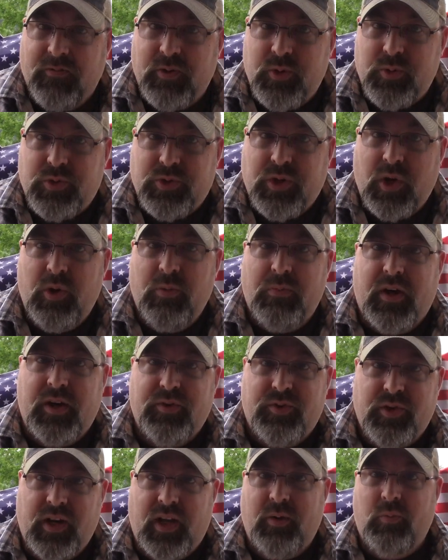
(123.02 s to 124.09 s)
you so
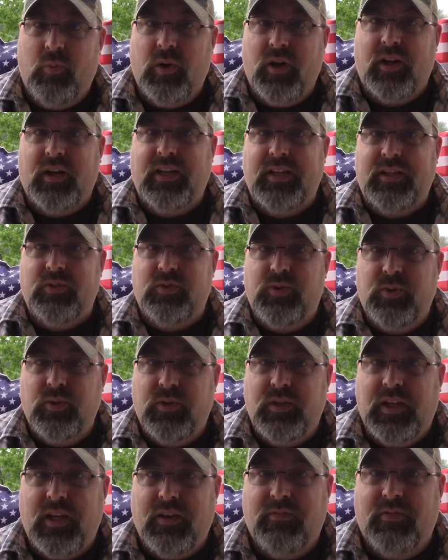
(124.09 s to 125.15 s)
much that I'm willing to
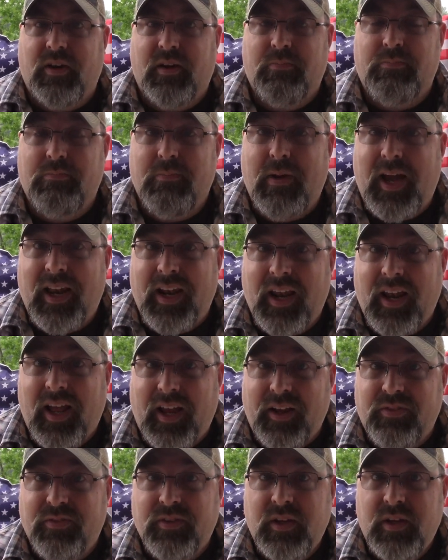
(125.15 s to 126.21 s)
give up my
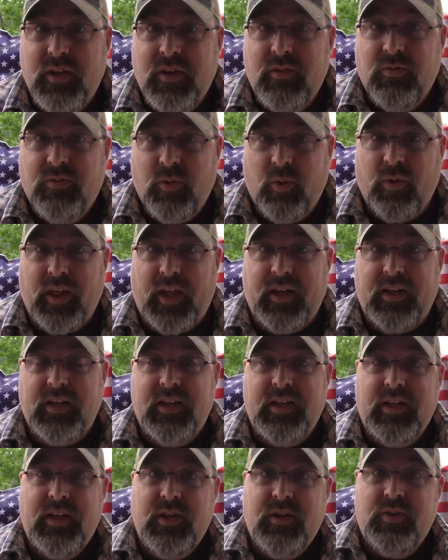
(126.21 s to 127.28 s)
life for that.
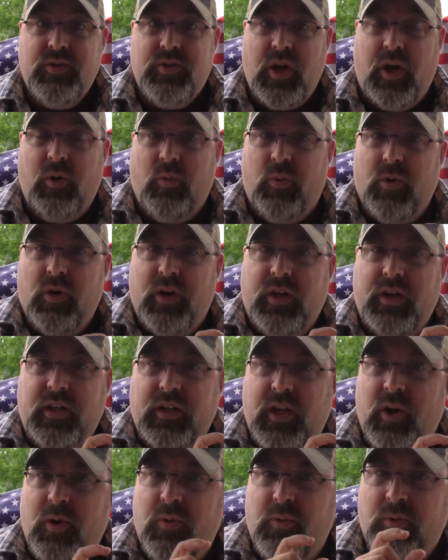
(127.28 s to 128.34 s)
So we're going to
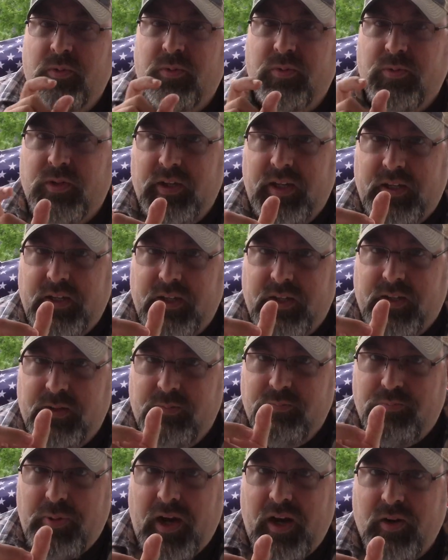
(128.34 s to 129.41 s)
go into
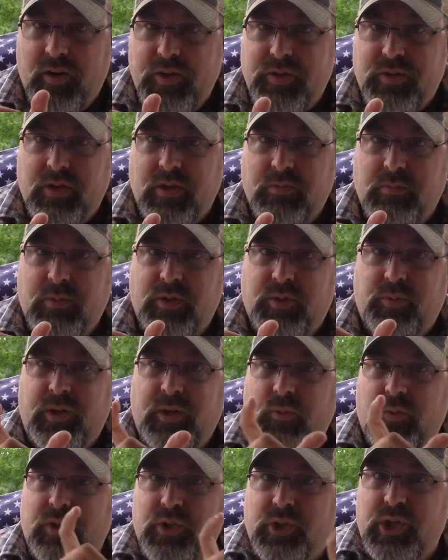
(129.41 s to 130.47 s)
comparison
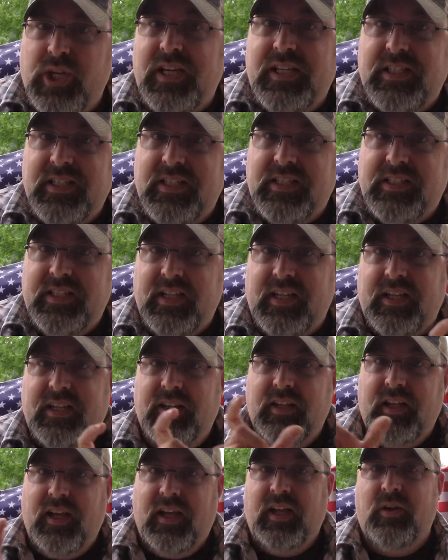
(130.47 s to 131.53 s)
between what Jesus
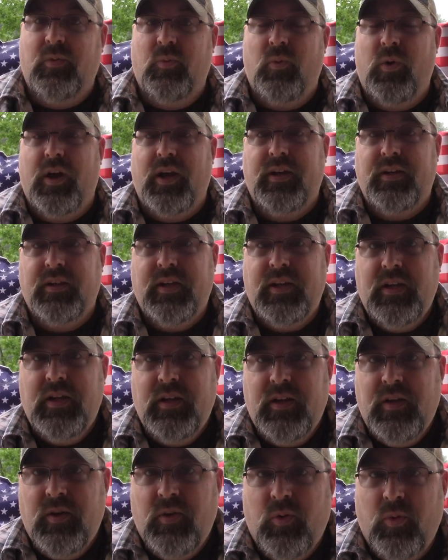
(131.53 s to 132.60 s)
did and what
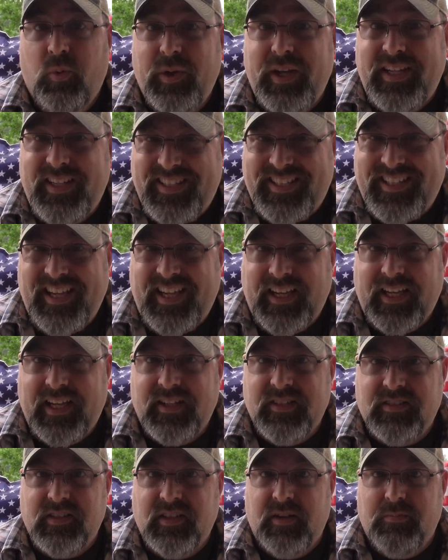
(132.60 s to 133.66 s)
we see
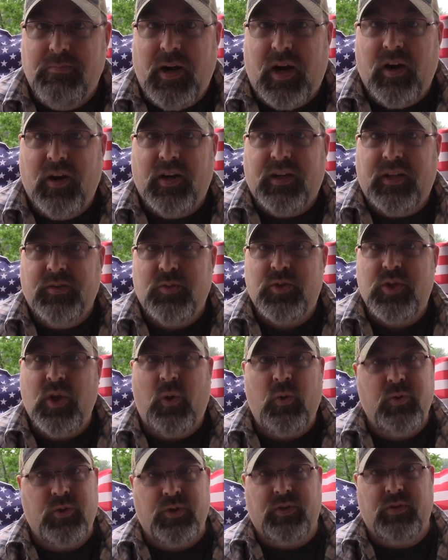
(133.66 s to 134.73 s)
as the American
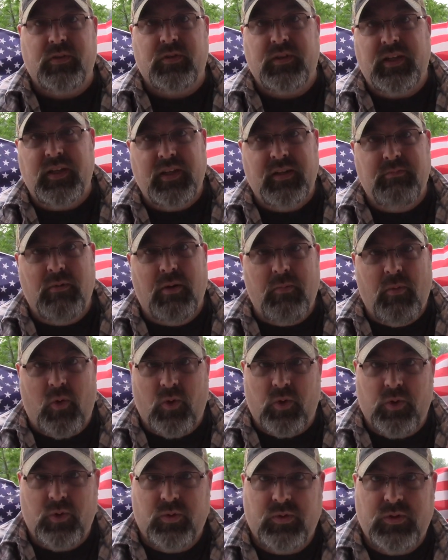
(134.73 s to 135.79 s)
soldier in
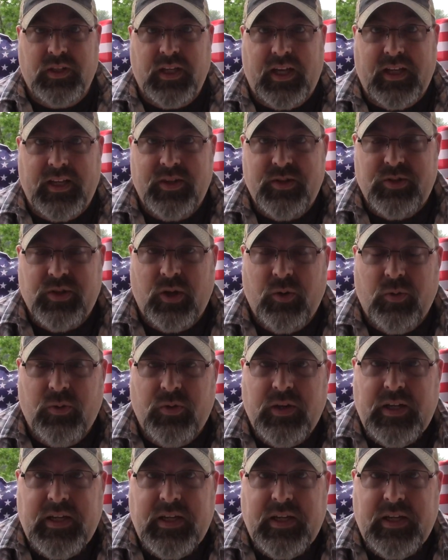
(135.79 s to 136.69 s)
Memorial Day. So